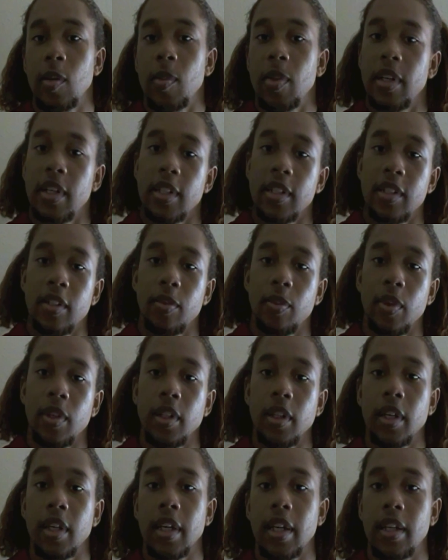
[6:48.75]
Because if we
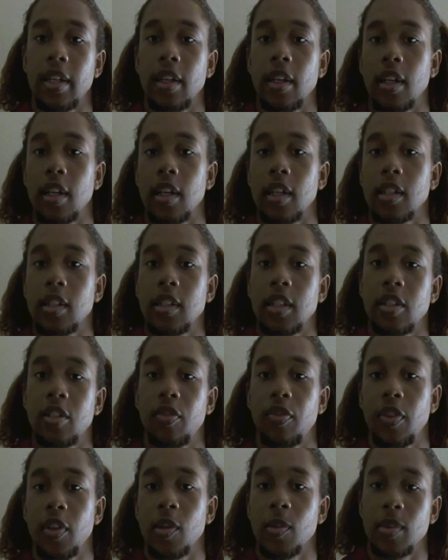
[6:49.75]
look at
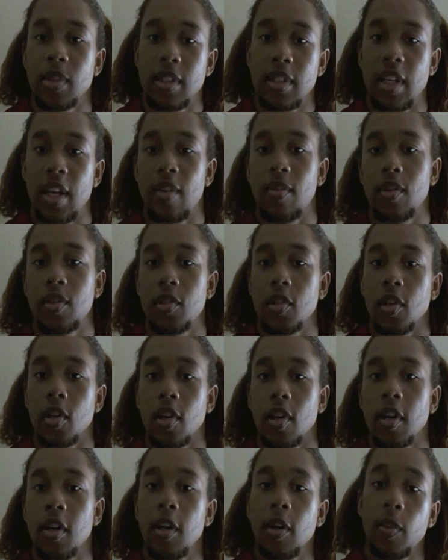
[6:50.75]
such films as
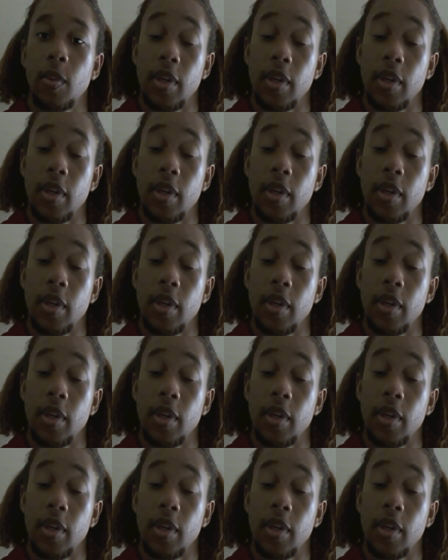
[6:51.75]
Avatar,